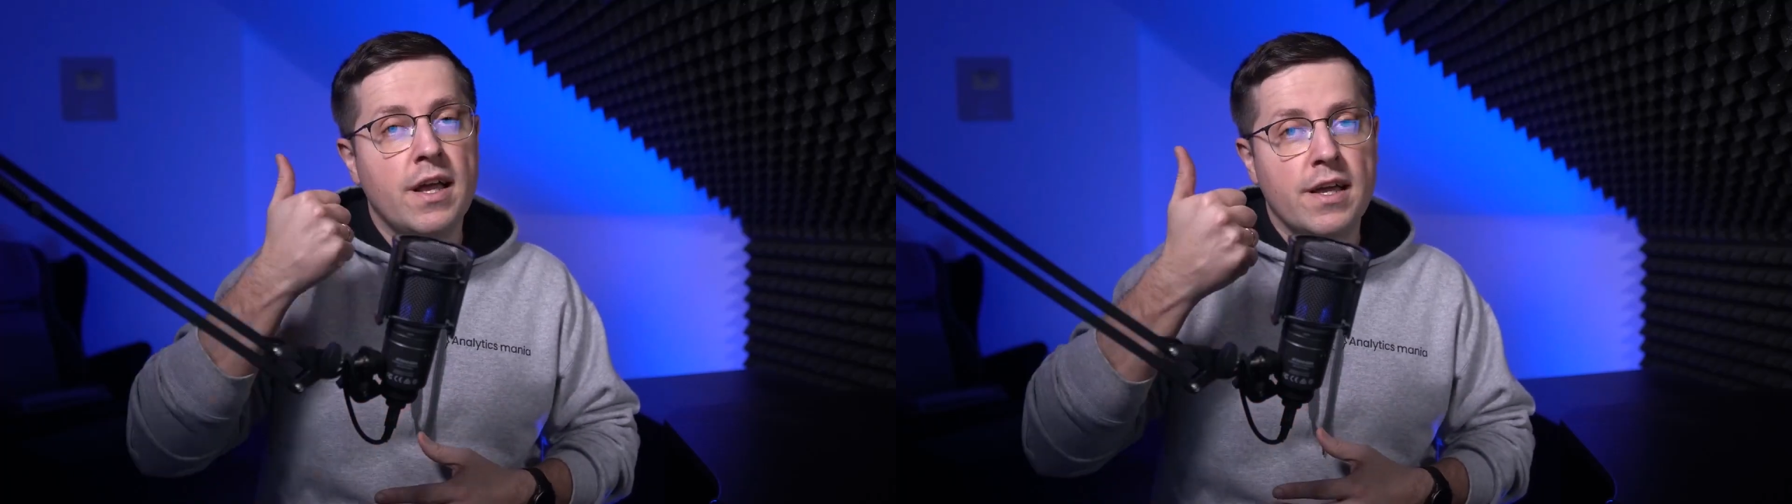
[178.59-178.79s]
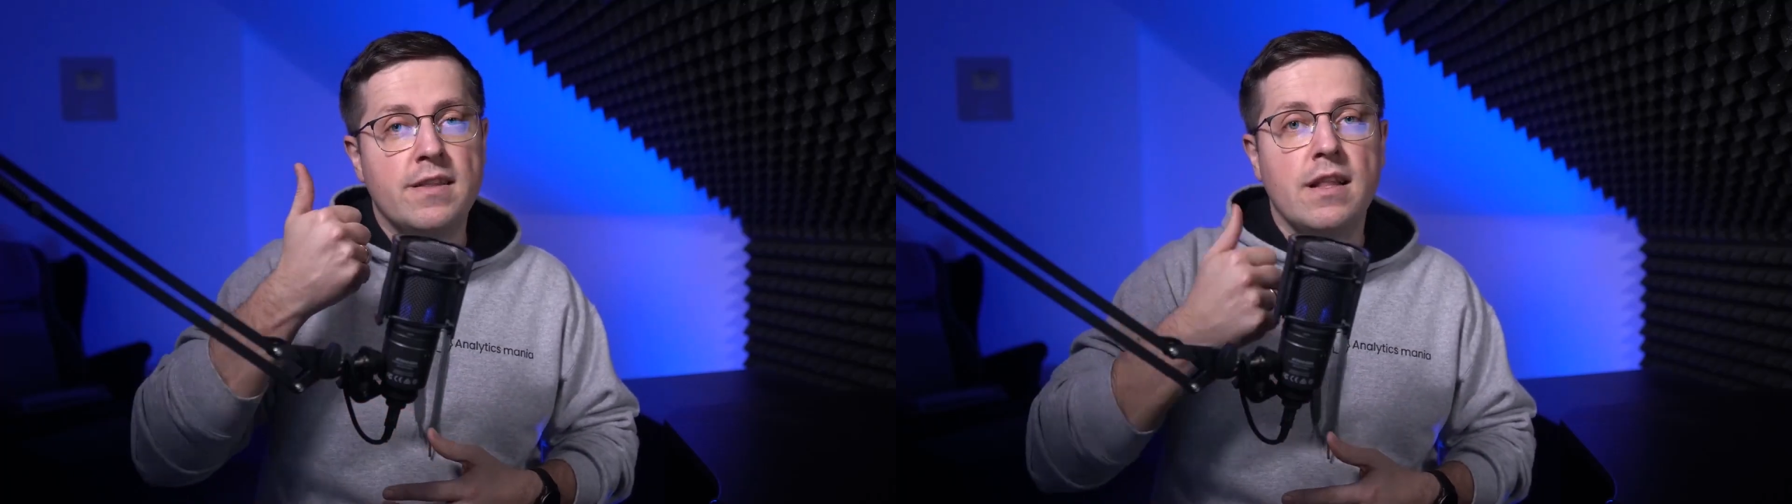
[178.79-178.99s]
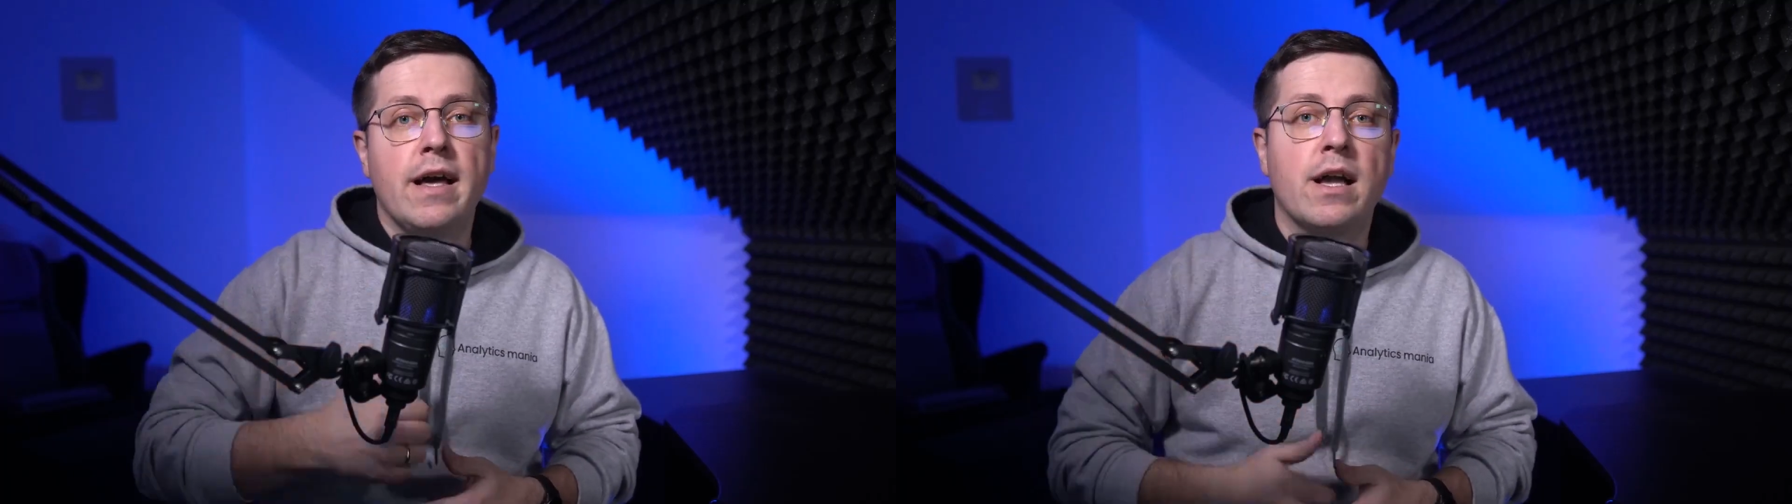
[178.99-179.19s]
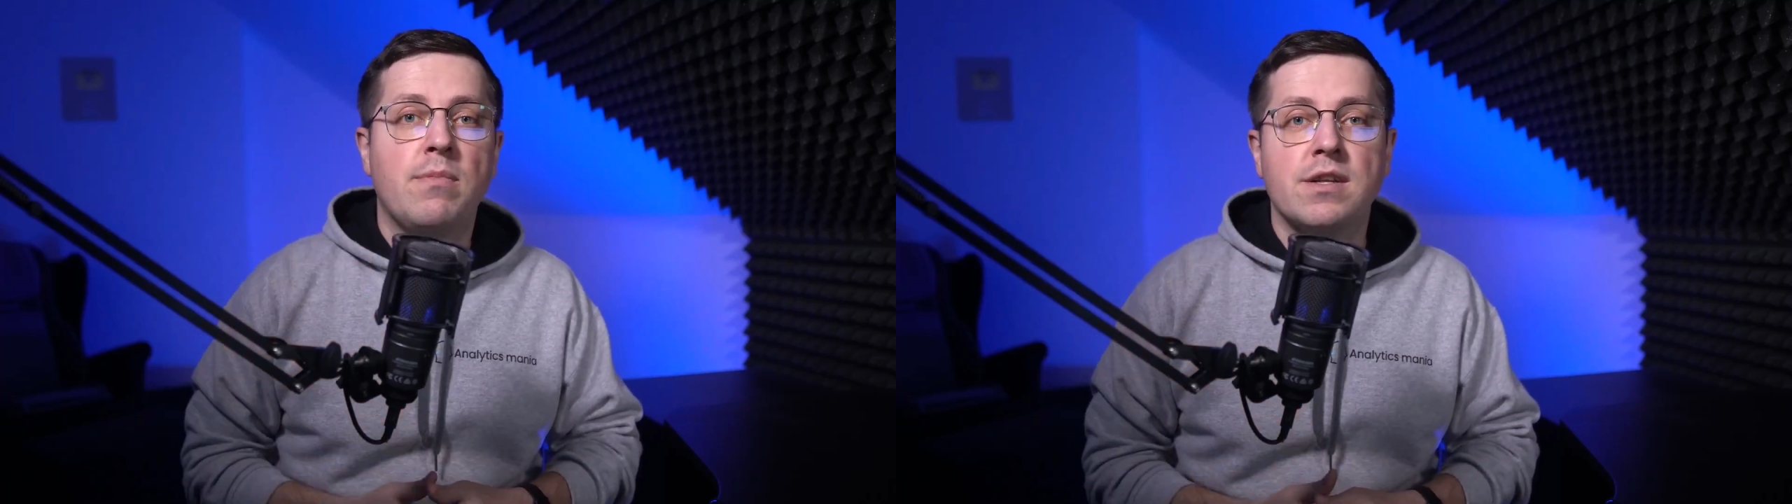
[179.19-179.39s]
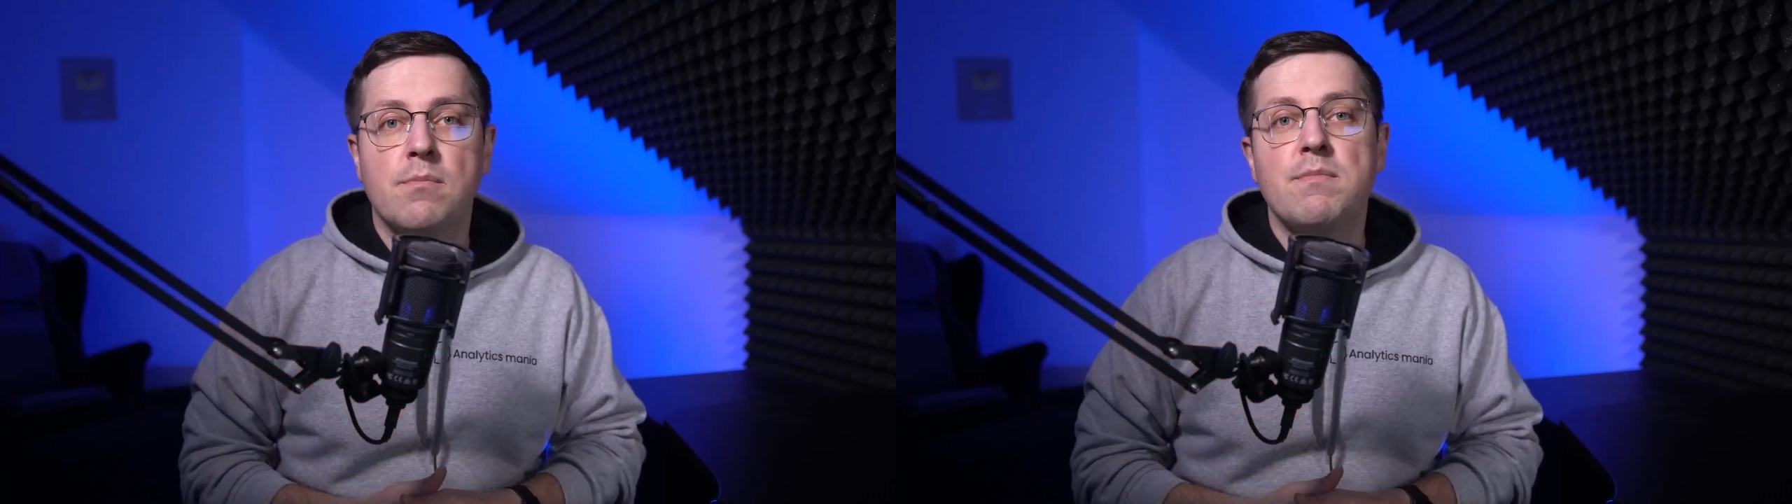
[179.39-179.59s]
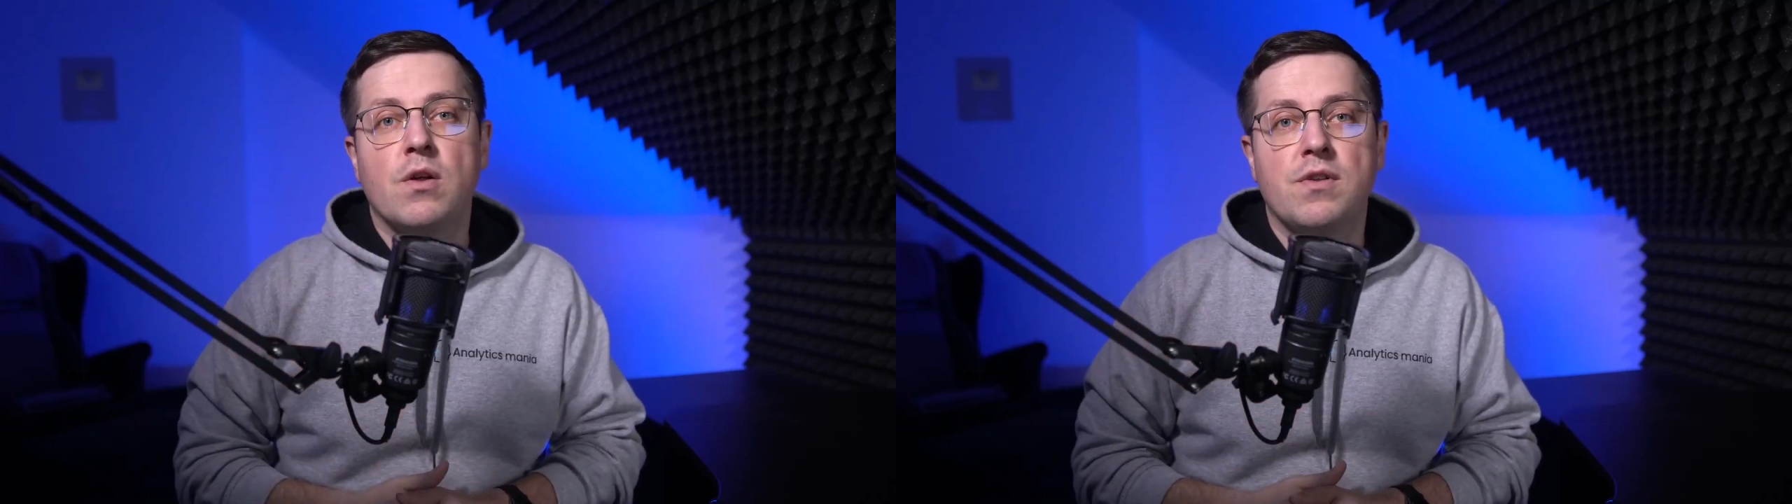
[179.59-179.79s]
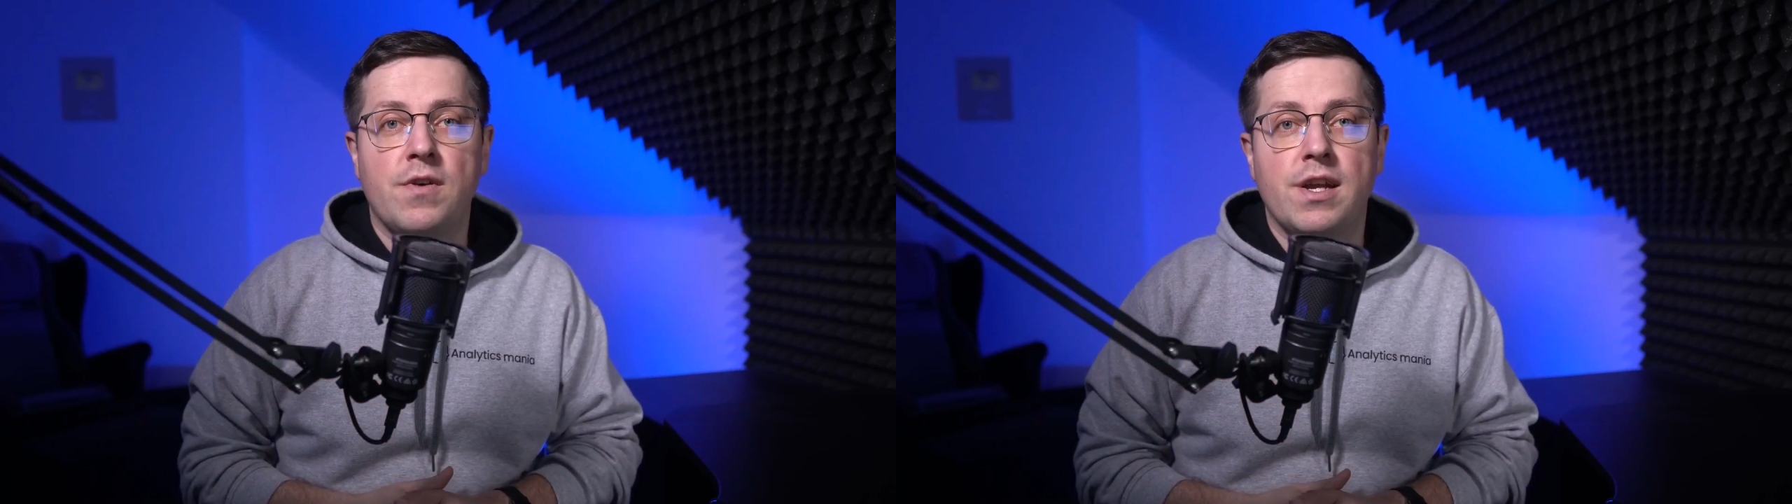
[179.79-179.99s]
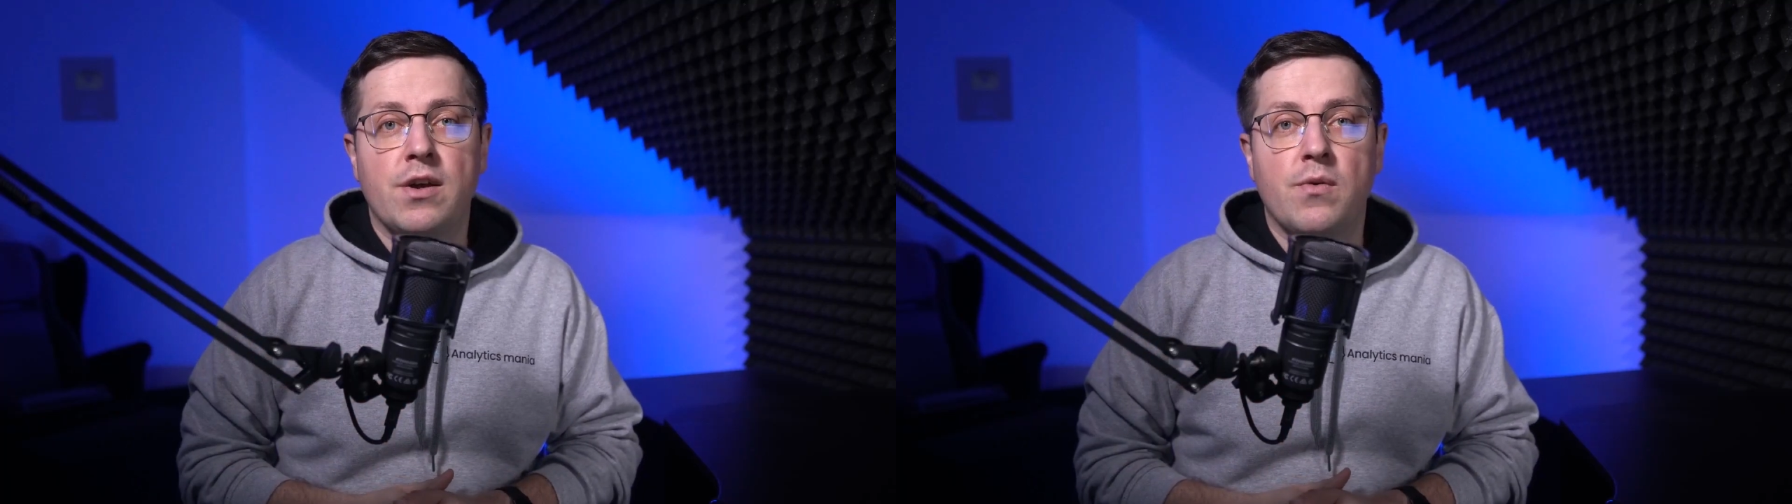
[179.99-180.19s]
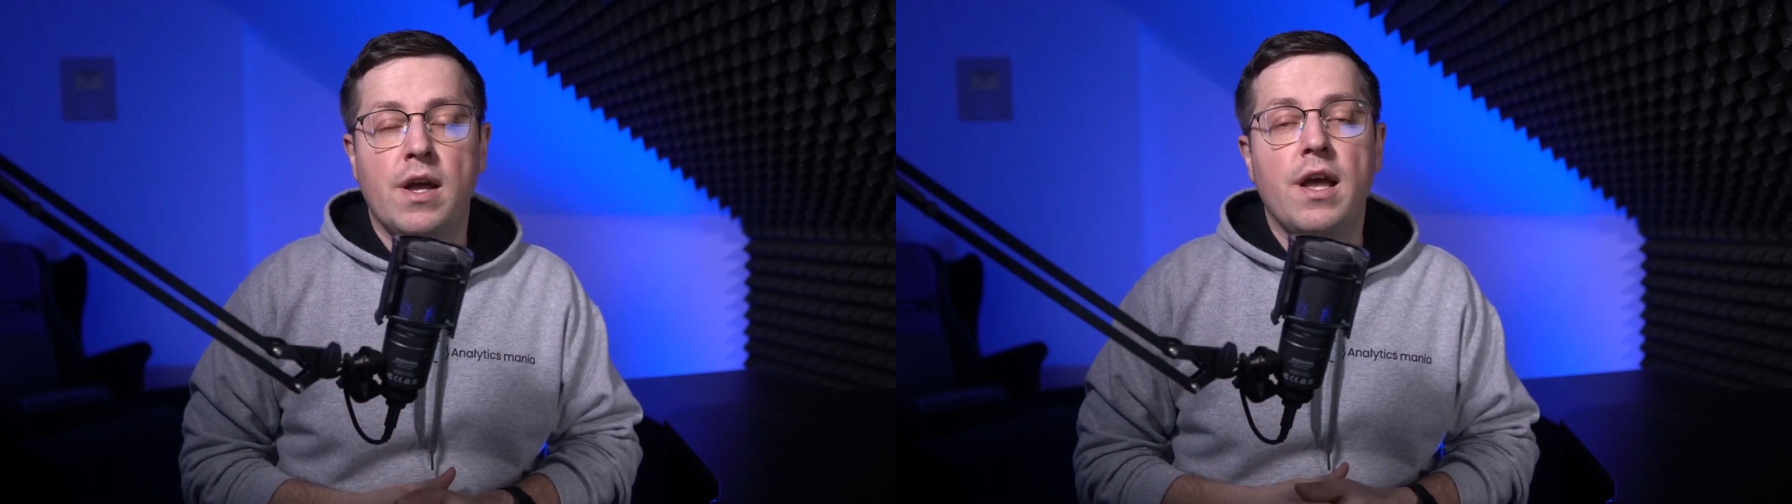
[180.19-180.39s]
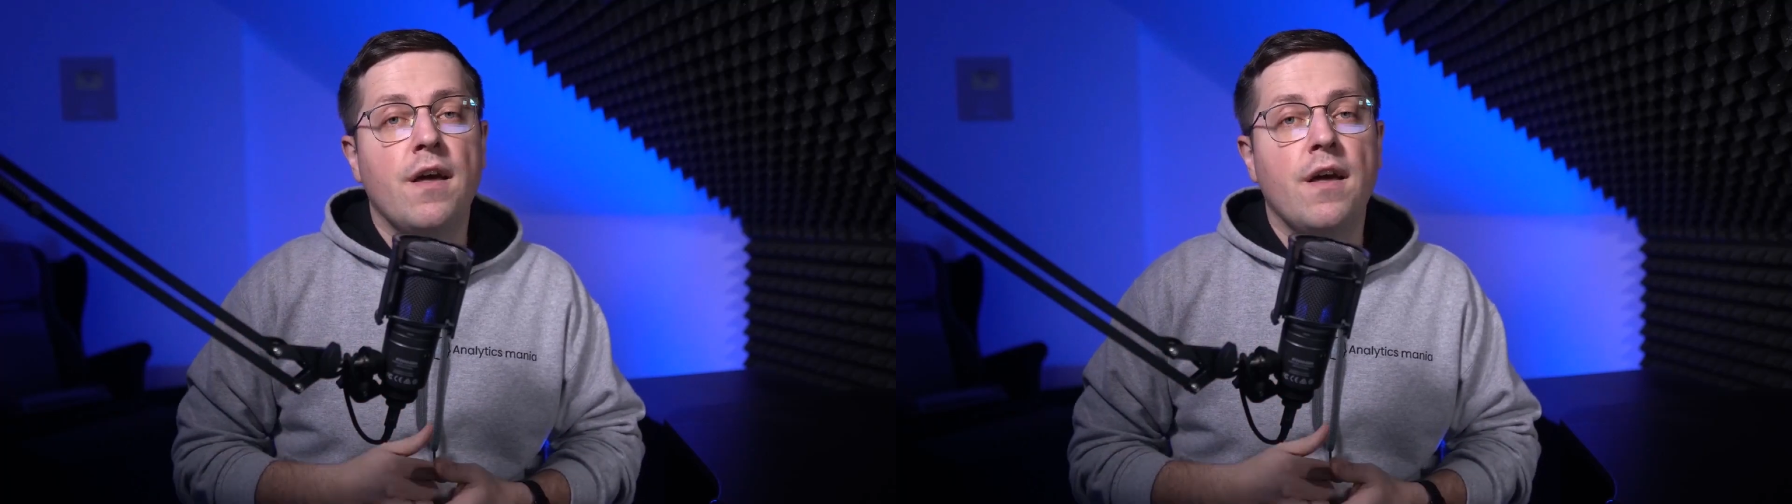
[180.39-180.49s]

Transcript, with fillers: hit the like button below the video.